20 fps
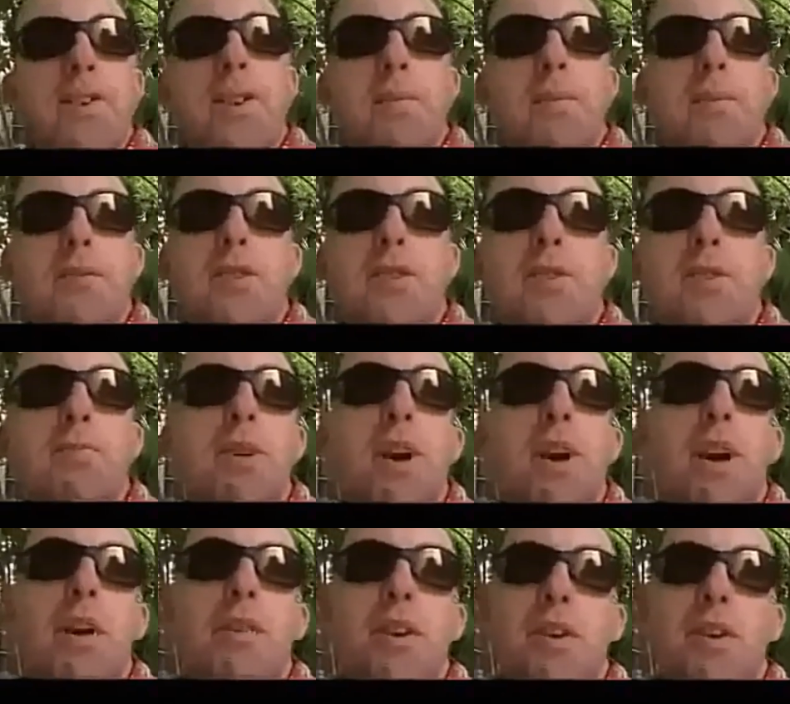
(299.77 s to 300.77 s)
Some of you
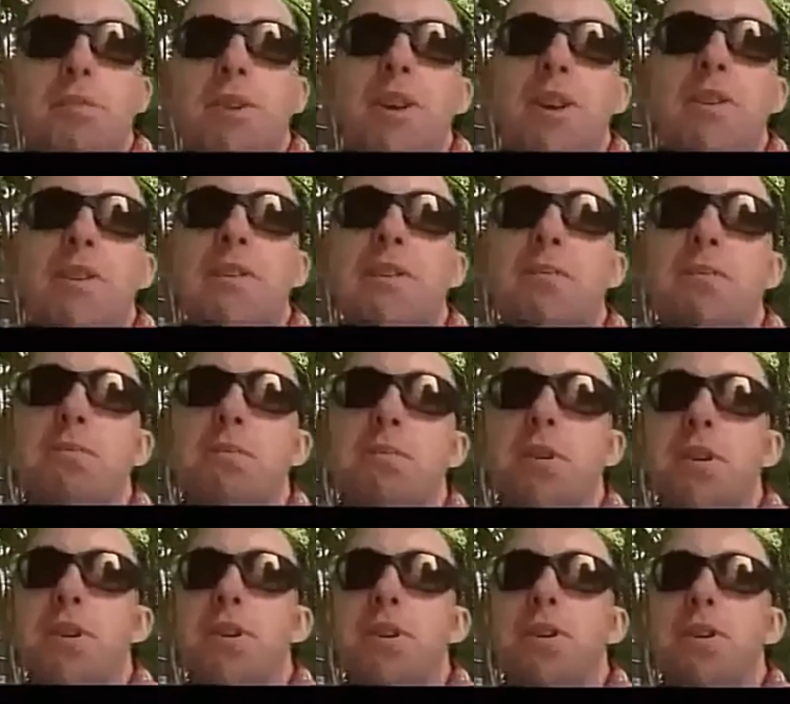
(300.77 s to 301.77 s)
may already be
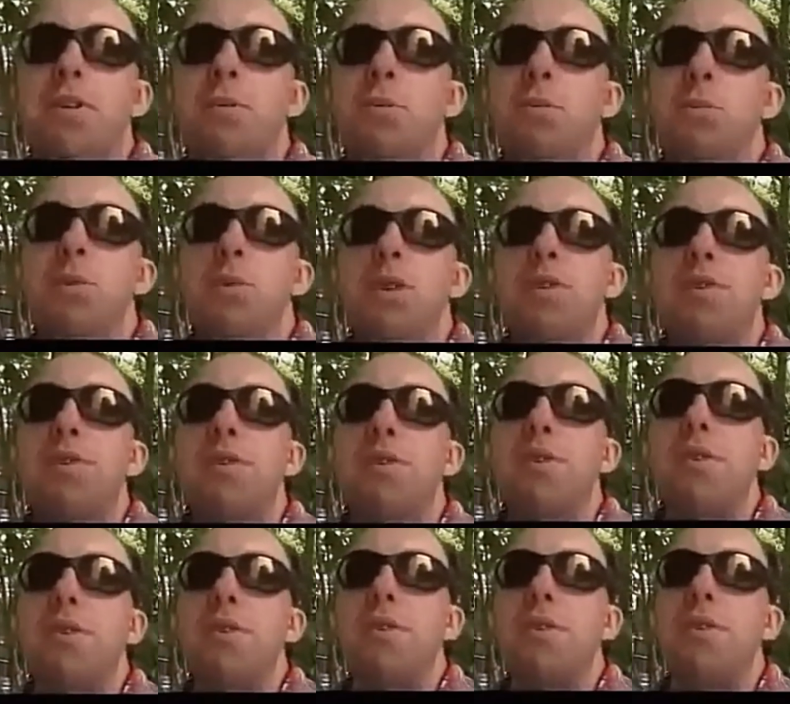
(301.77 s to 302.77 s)
familiar
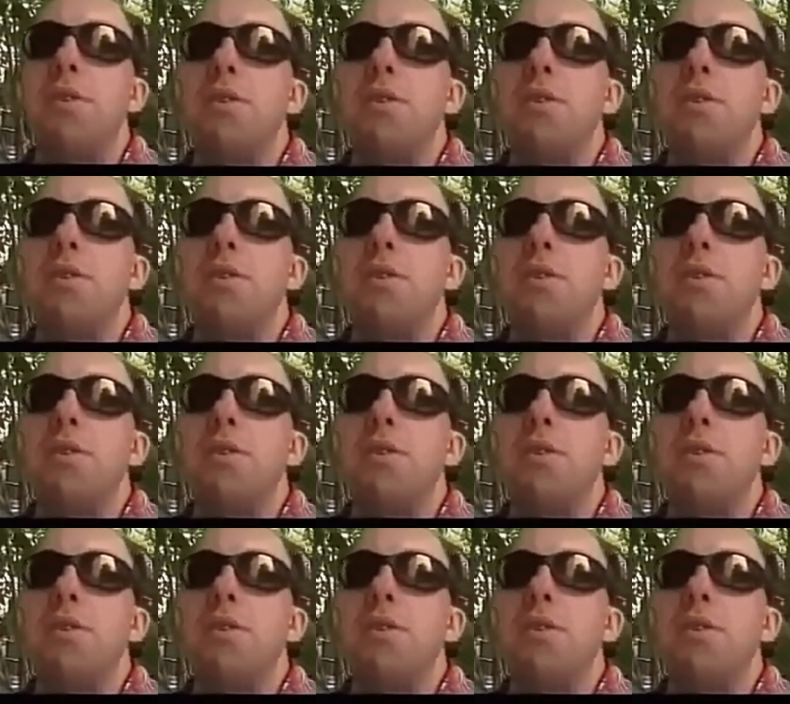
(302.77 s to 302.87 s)
with